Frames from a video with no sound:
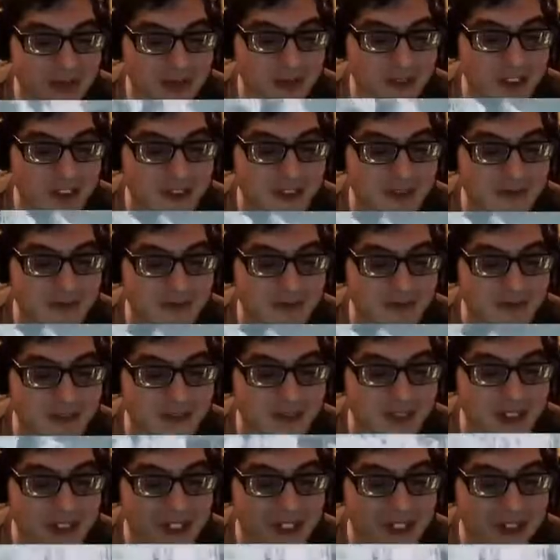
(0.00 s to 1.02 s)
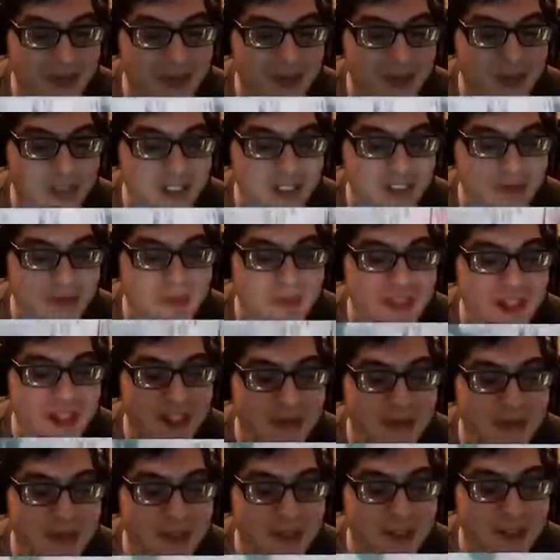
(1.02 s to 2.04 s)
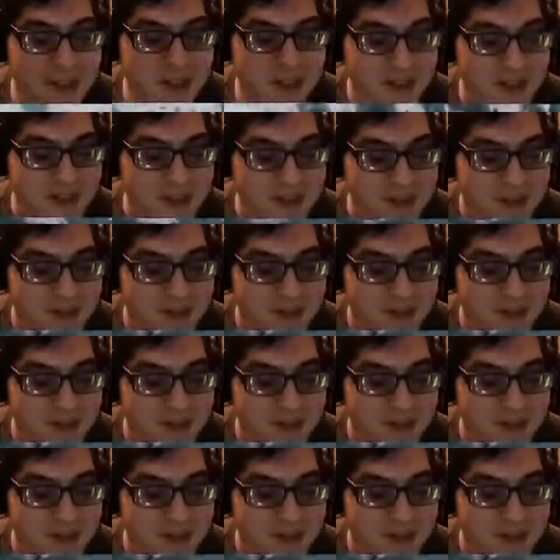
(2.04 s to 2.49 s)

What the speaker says: really impressed me that much.